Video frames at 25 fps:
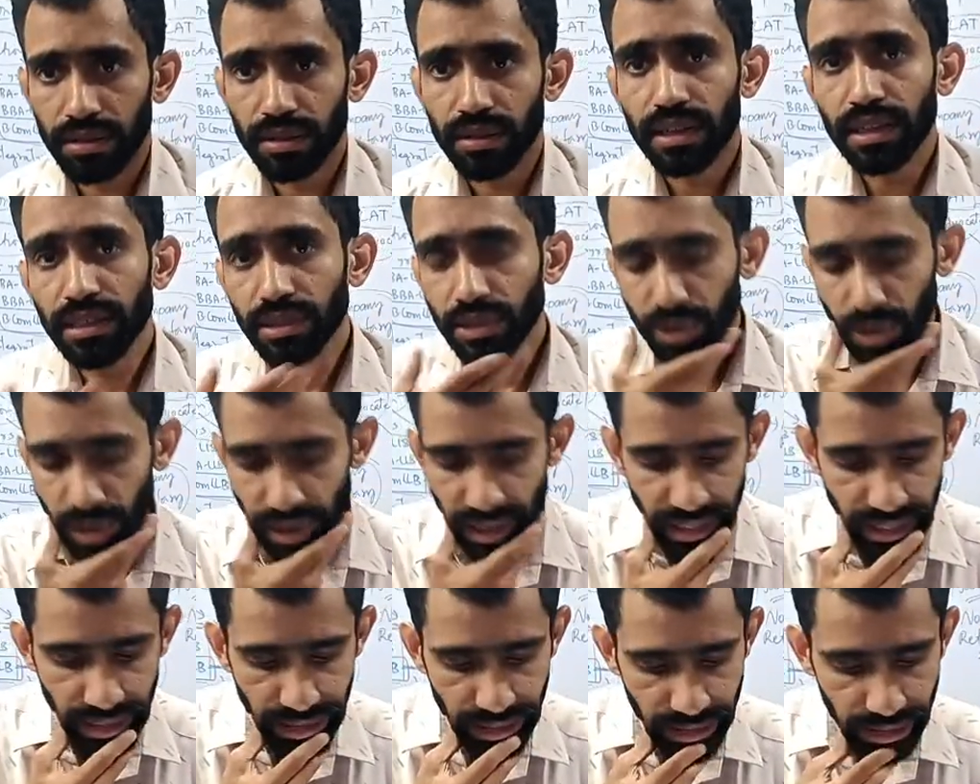In
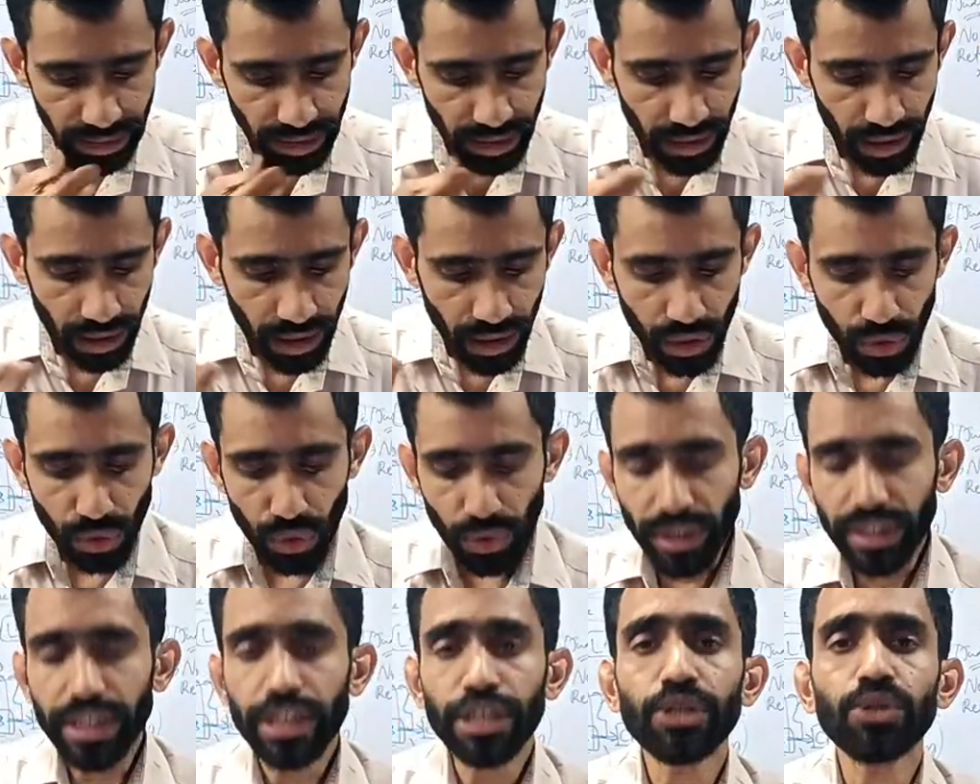July
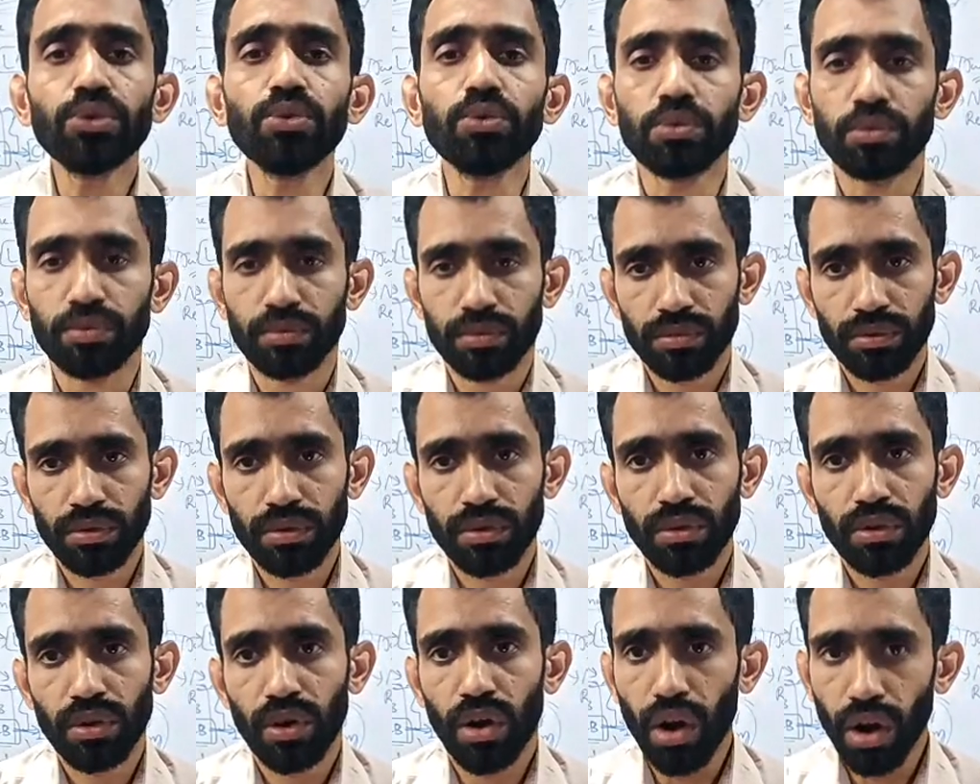22,
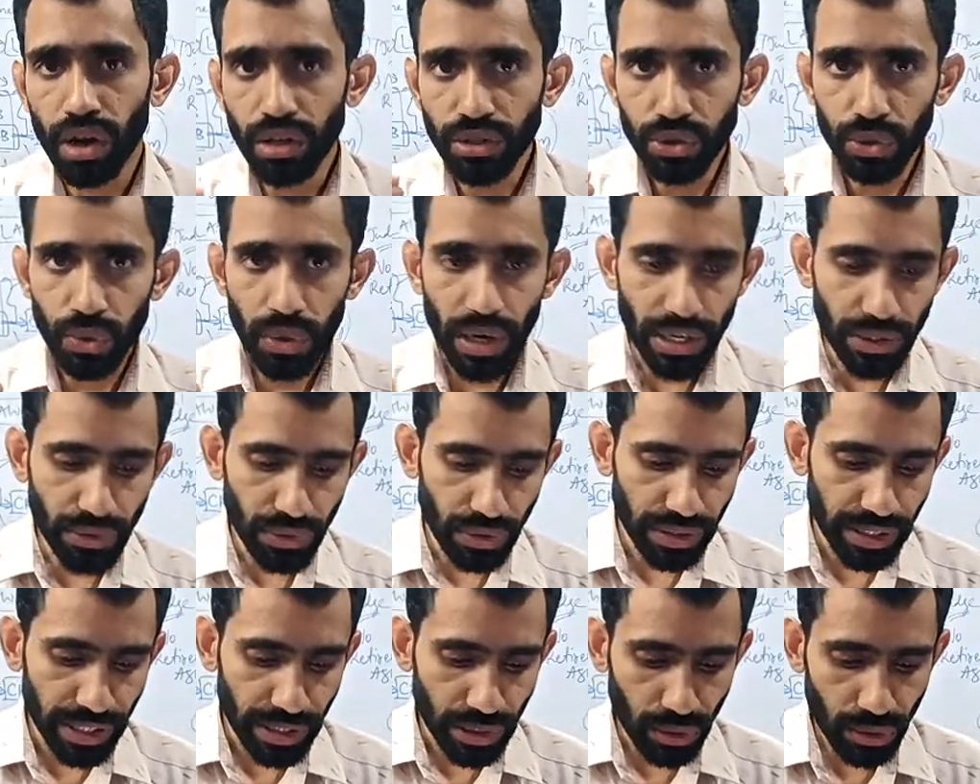on July
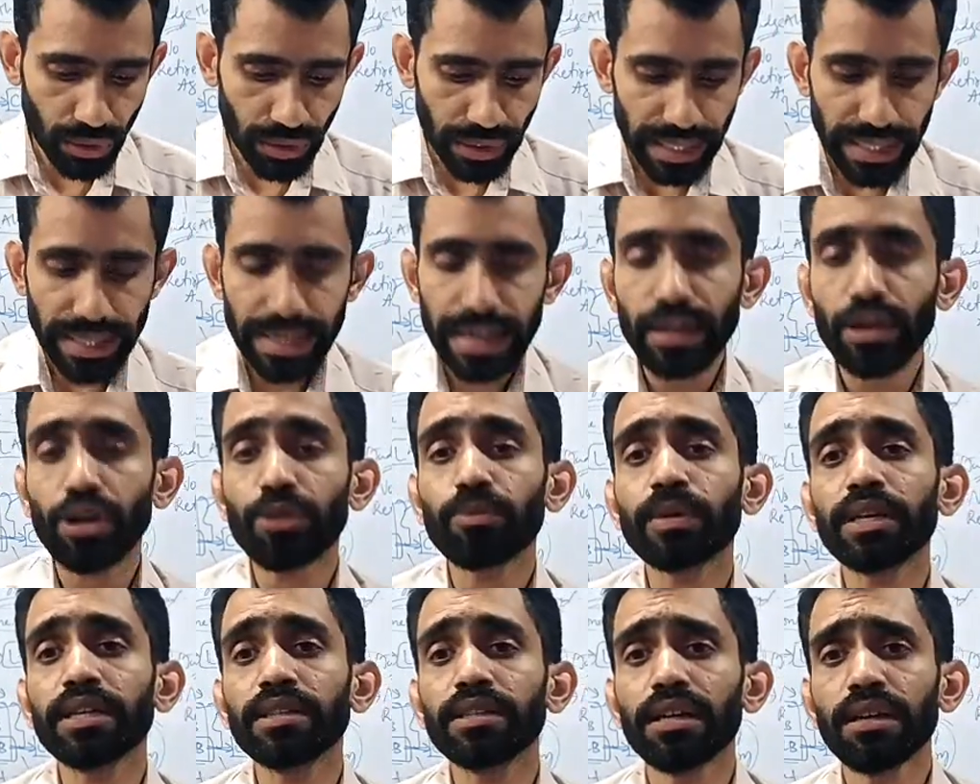22, it
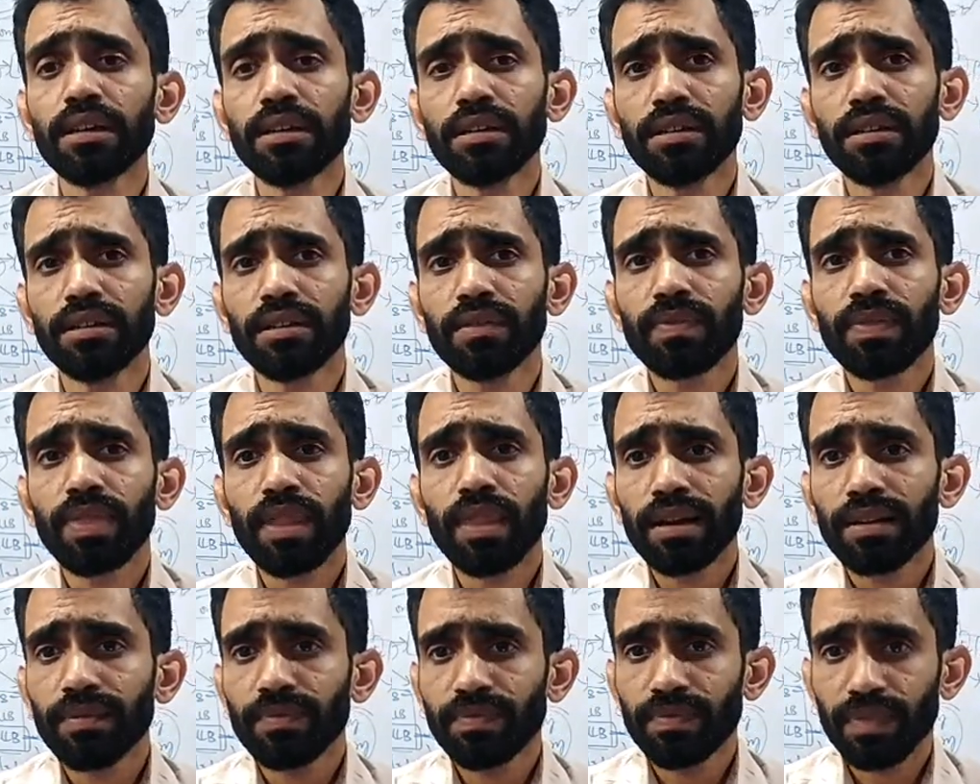adopted the
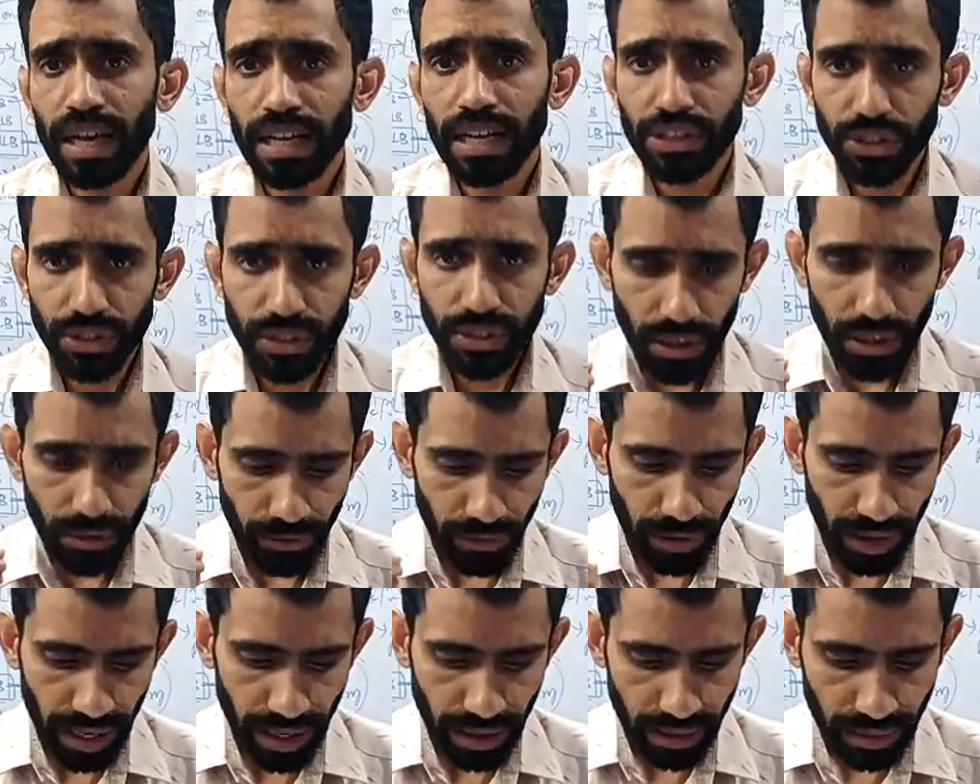national
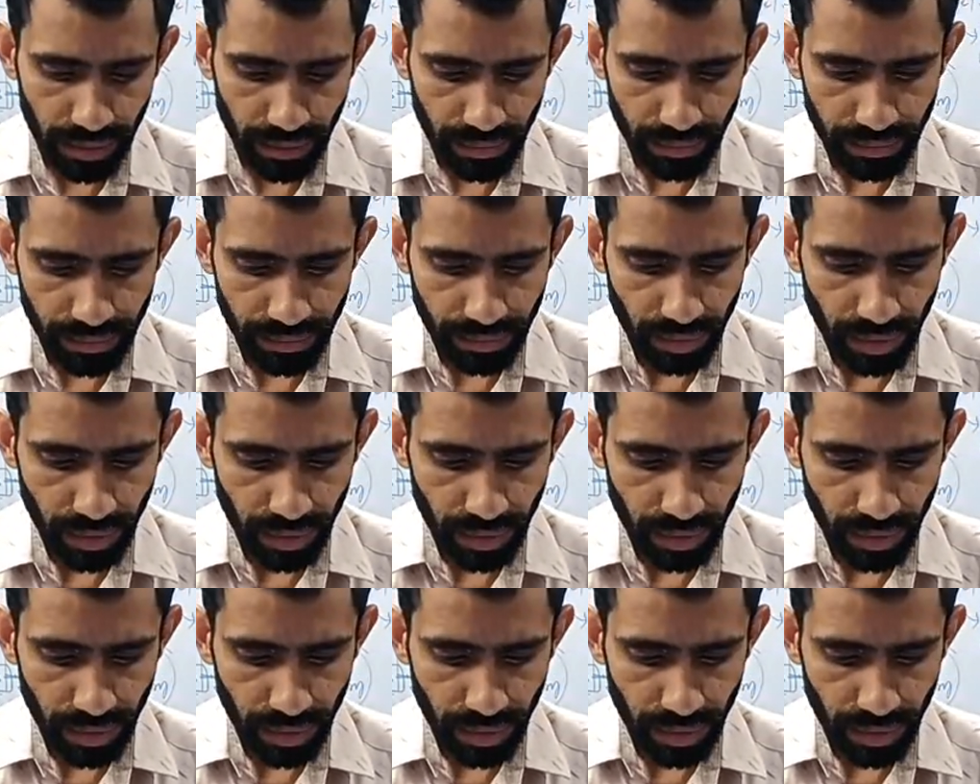flag.